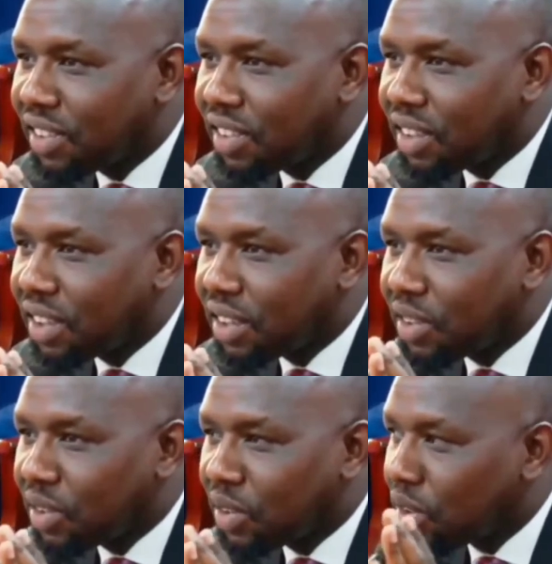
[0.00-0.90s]
know,
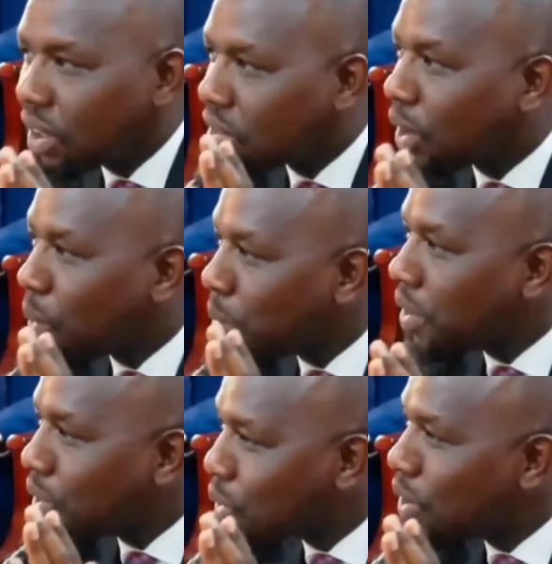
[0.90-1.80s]
as a
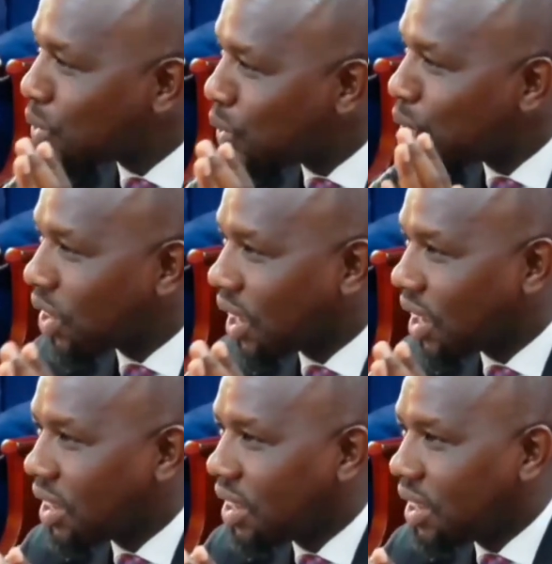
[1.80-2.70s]
committee, you need to go there.